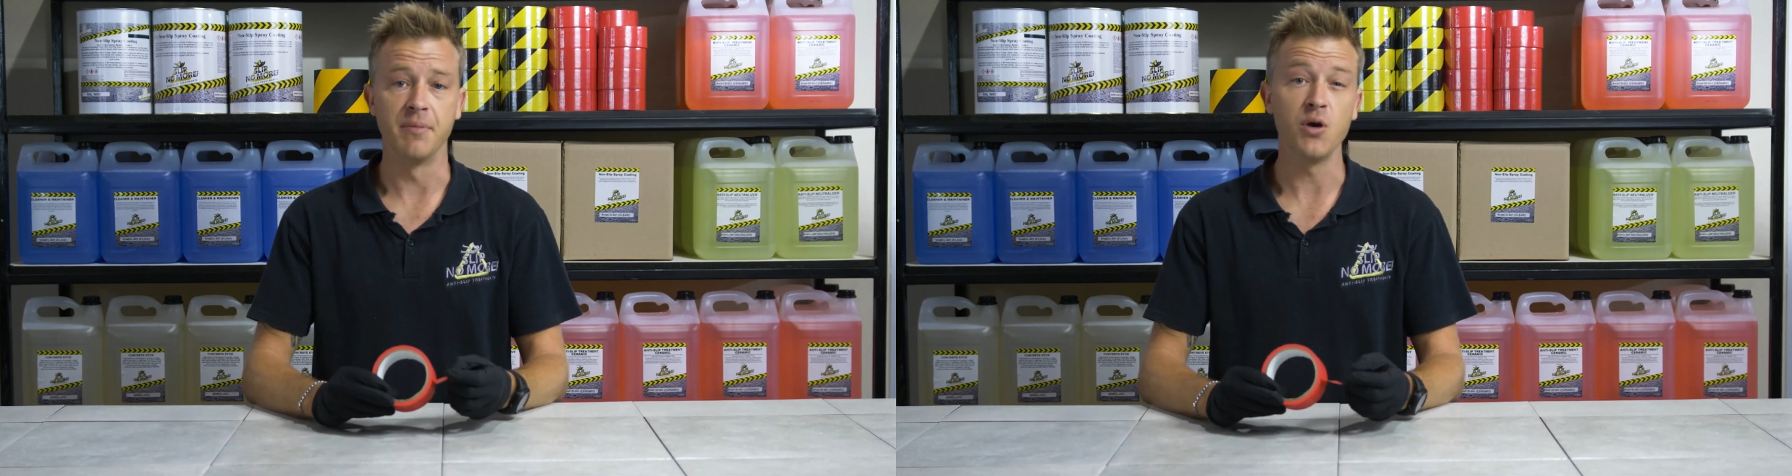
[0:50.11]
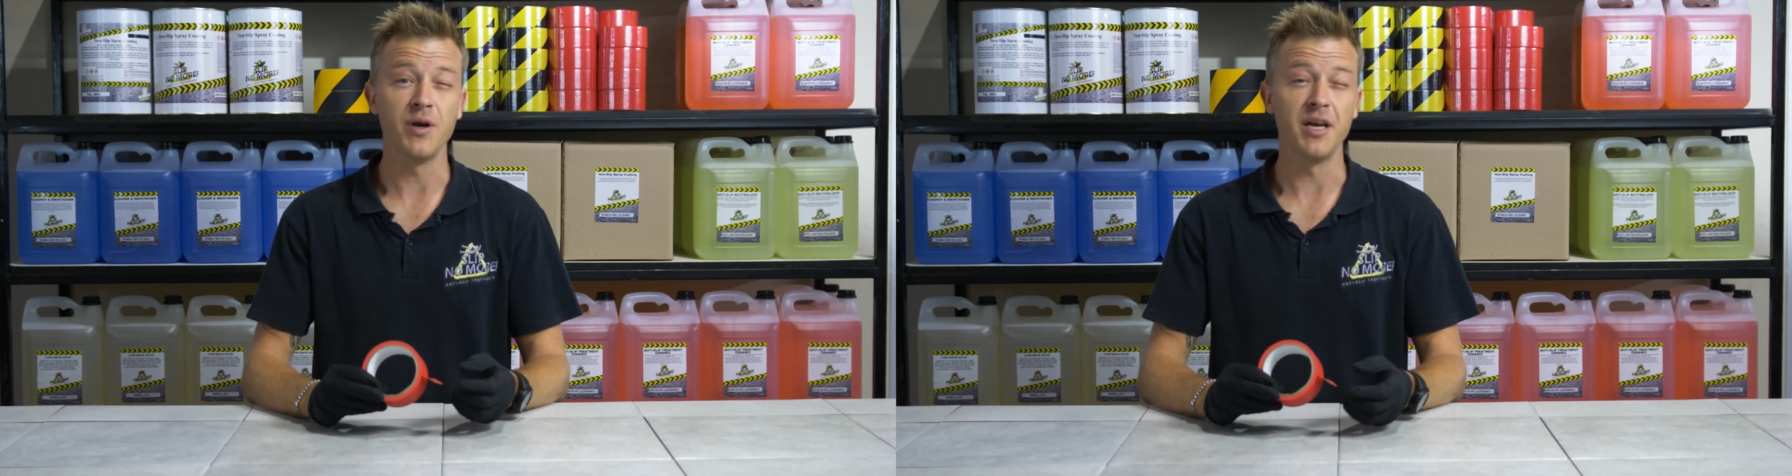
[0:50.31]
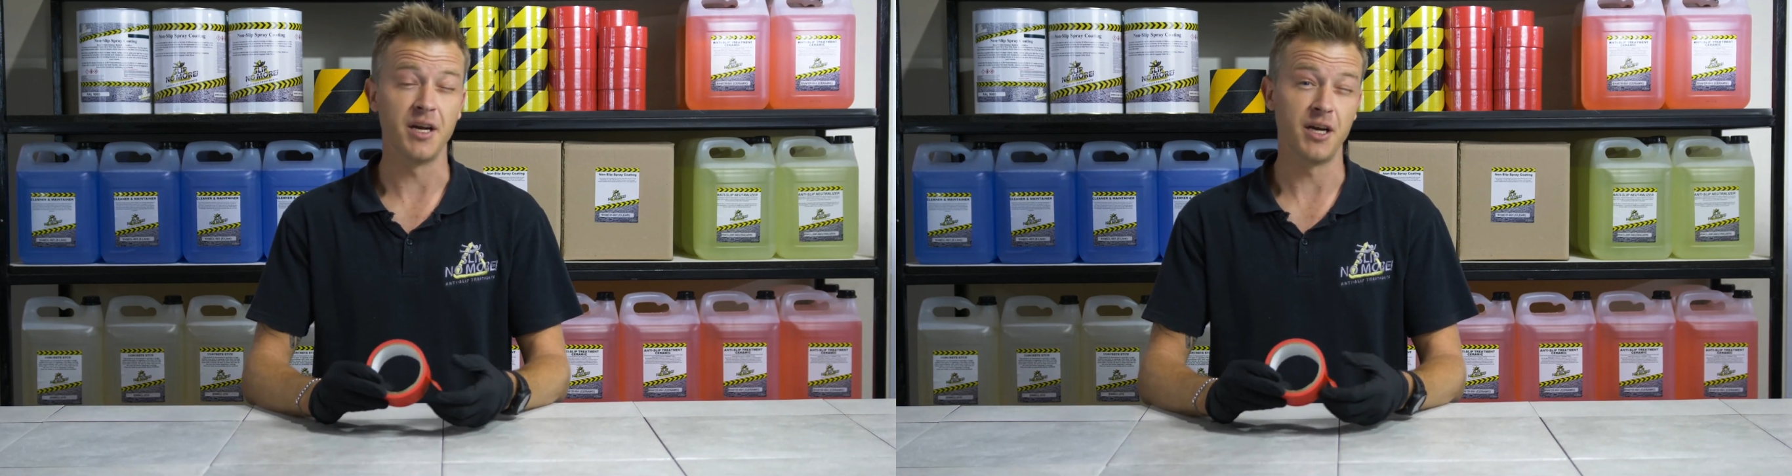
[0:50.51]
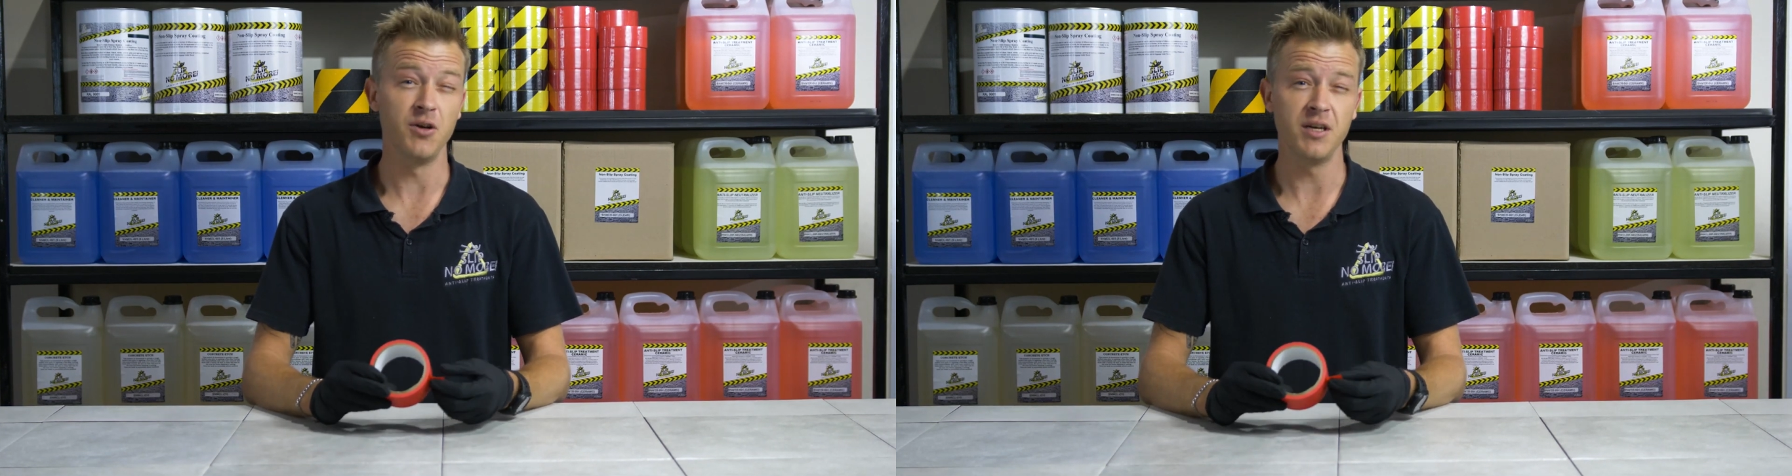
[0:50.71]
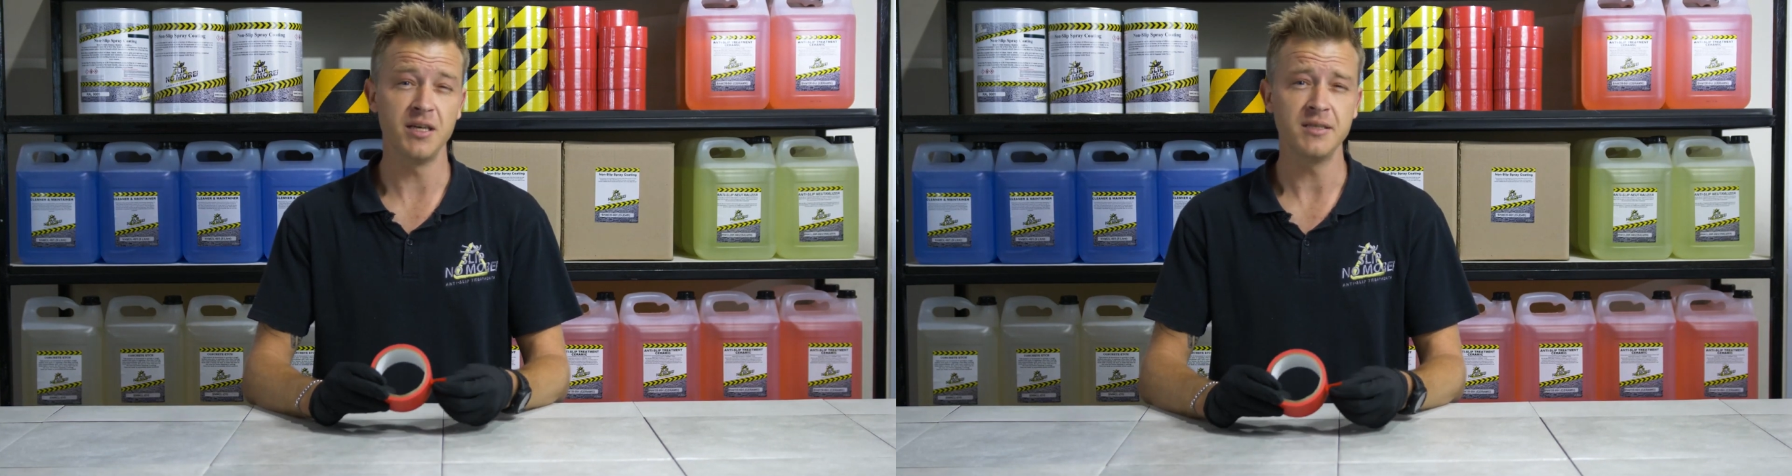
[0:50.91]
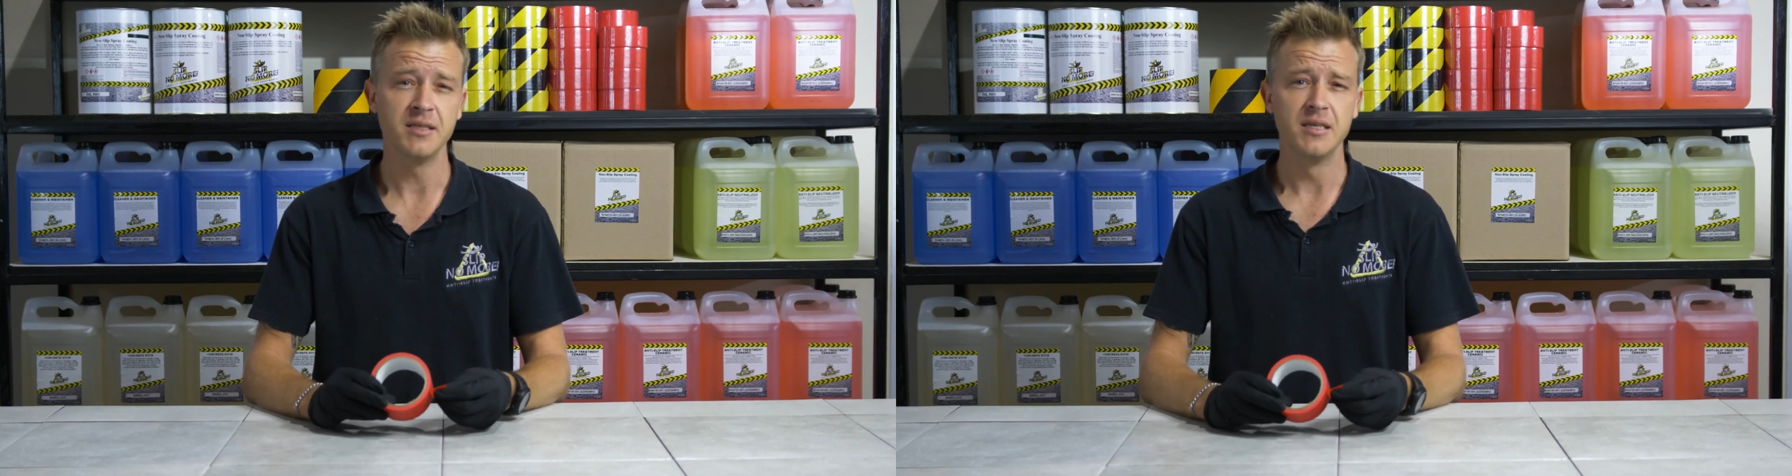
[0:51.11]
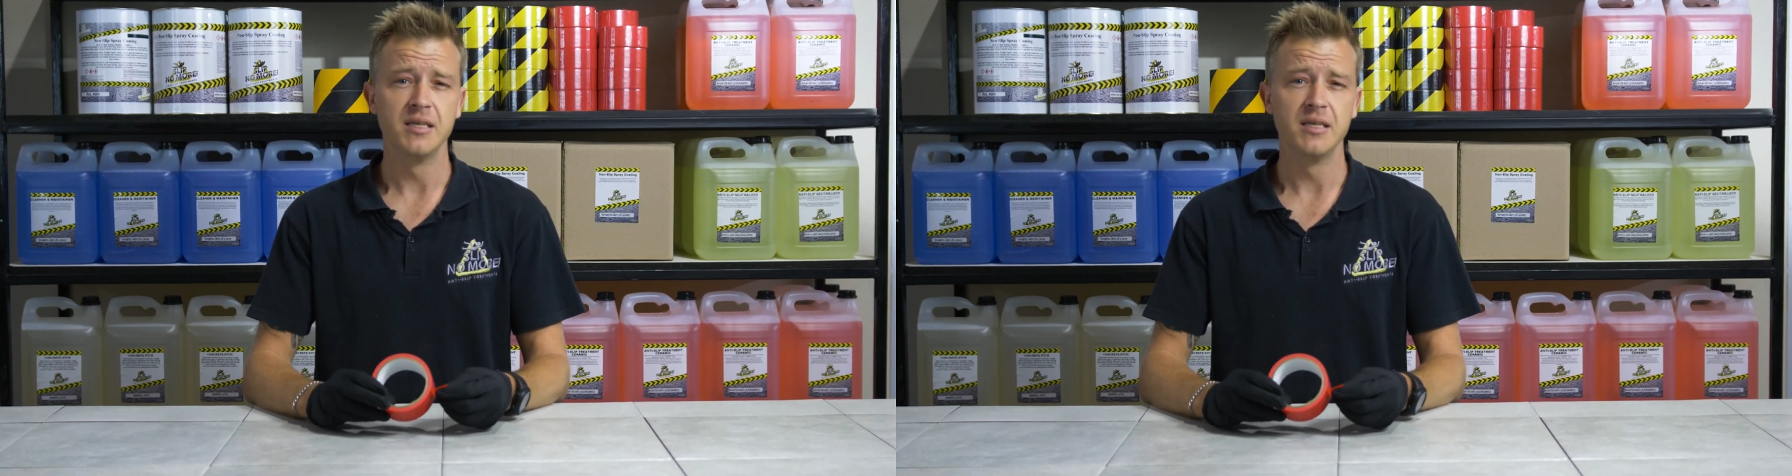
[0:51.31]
mohair roller,